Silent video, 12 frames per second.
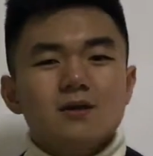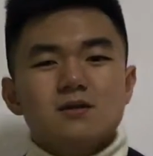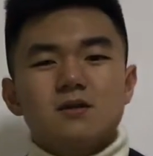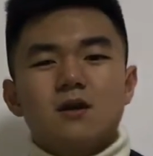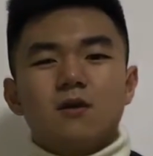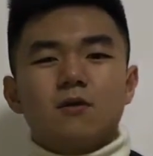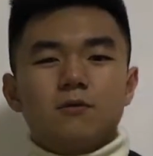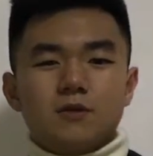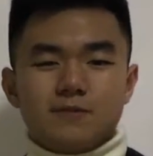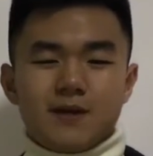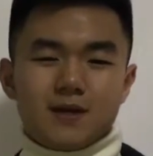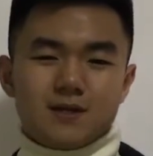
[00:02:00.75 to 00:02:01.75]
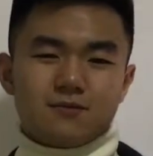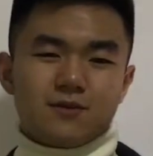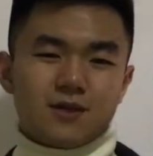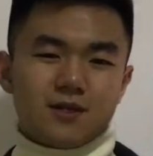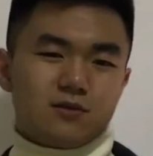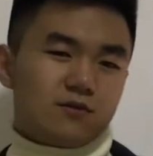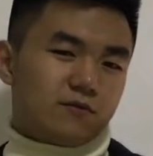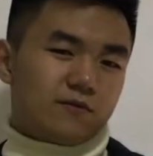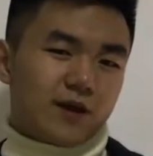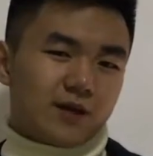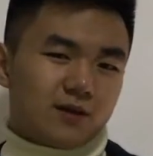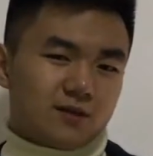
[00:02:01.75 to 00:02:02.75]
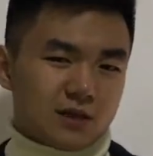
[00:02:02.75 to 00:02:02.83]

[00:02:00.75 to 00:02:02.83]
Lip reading: So, which means we need to find